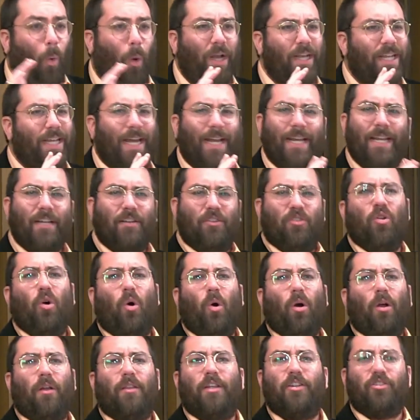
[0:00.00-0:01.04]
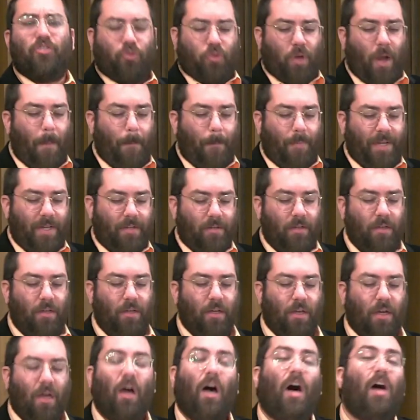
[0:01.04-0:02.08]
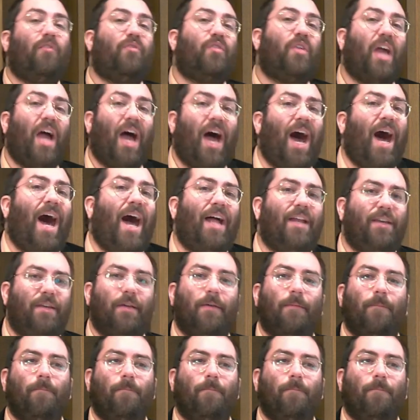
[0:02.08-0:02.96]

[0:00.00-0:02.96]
one can ignore the trumpet of God.